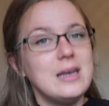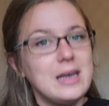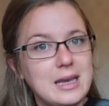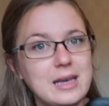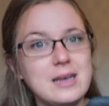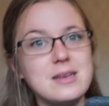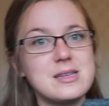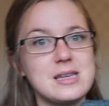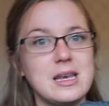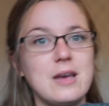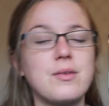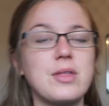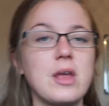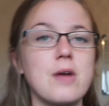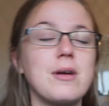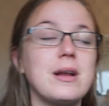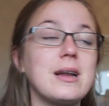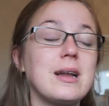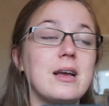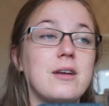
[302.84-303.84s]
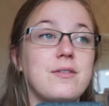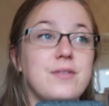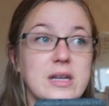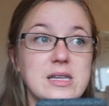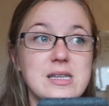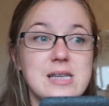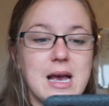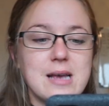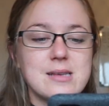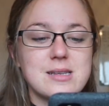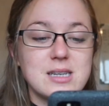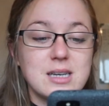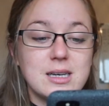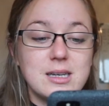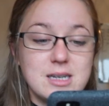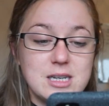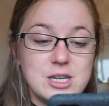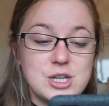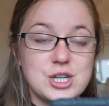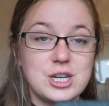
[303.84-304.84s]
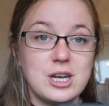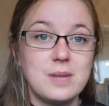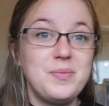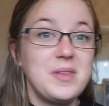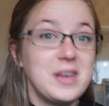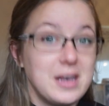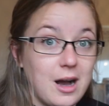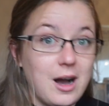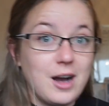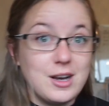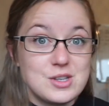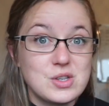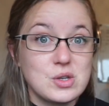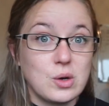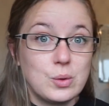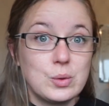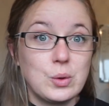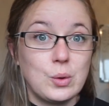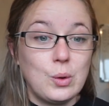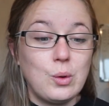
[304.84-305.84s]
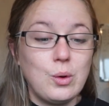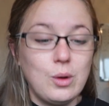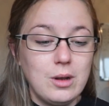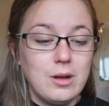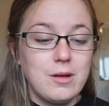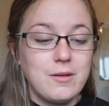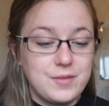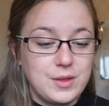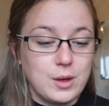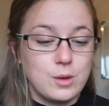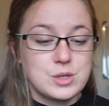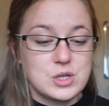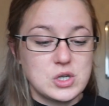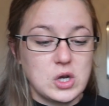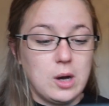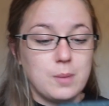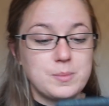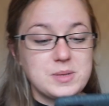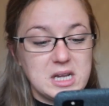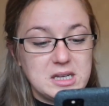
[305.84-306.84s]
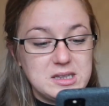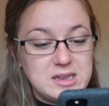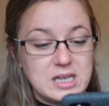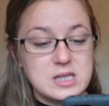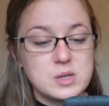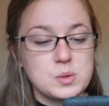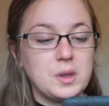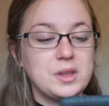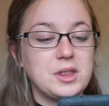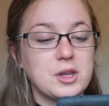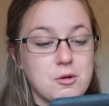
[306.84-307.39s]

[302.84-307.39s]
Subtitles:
if they're in like fantastic condition. I sold all of those tops, like this one, the